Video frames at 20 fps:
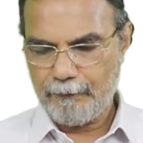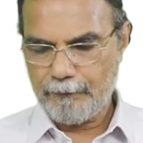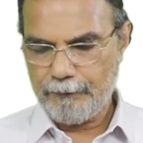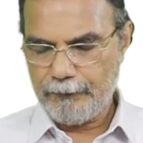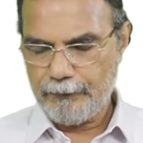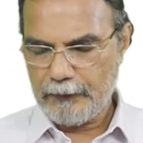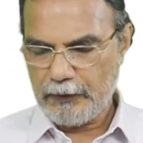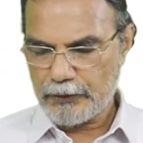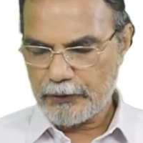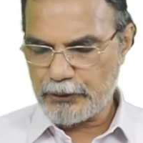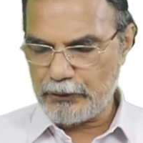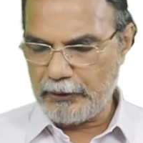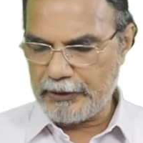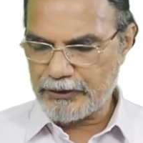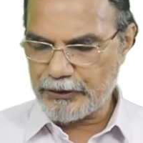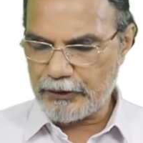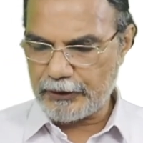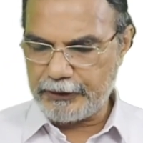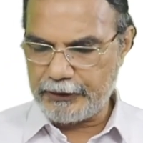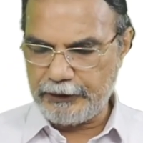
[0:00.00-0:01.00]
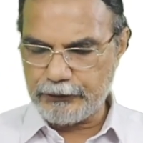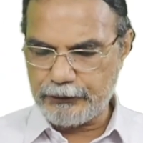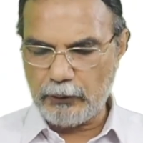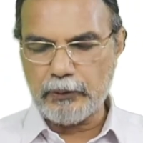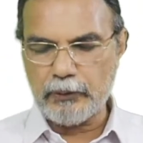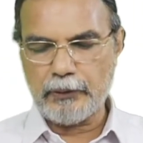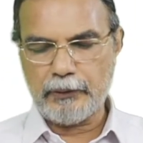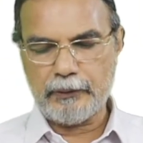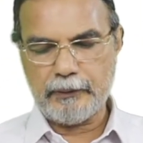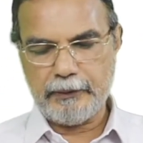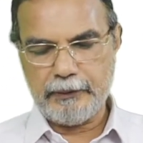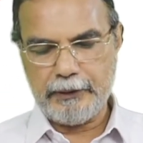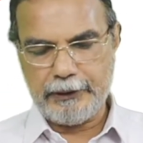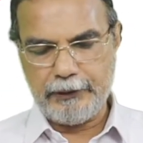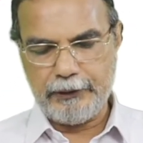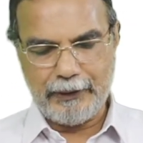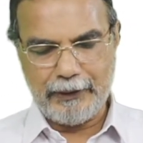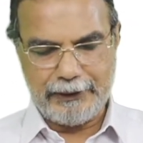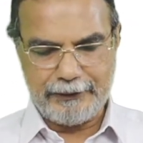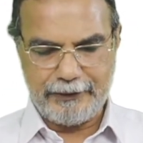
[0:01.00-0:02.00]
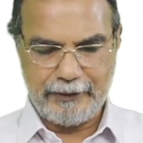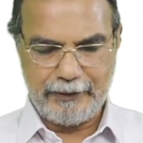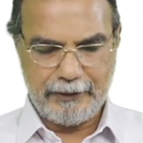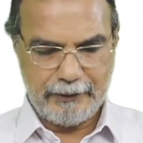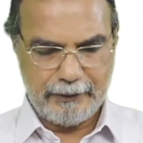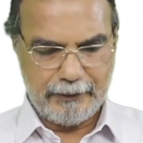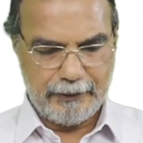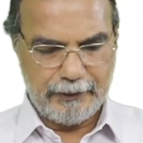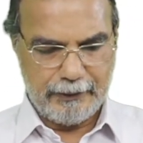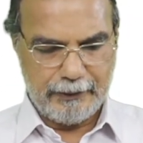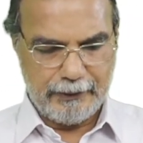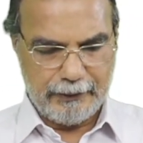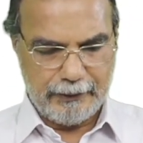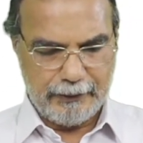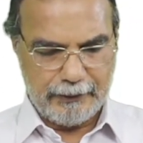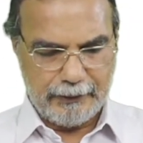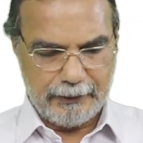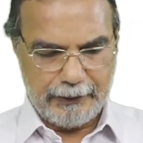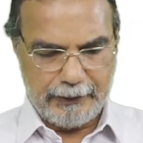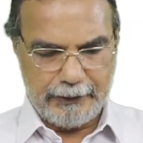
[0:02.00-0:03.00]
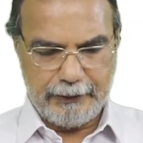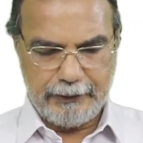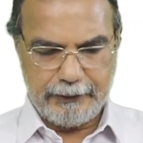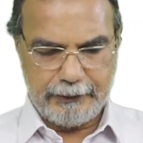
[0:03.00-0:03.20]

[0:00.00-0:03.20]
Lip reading: So it's a ketone that you get. And